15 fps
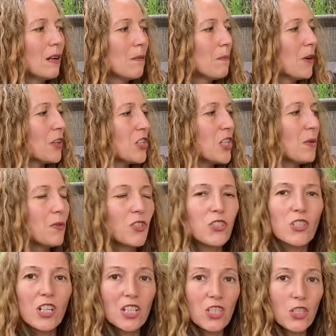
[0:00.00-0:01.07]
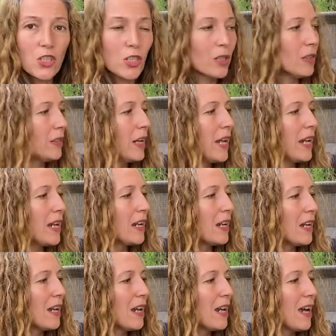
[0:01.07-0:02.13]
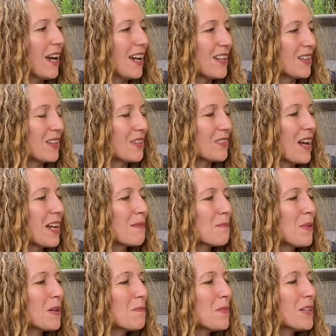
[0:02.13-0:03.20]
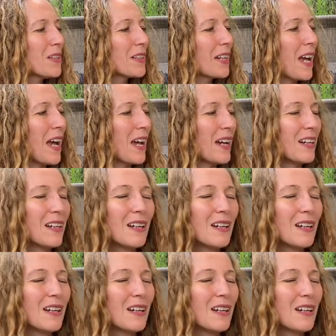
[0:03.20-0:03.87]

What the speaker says: but she was just too late, and Grandpa Meerkat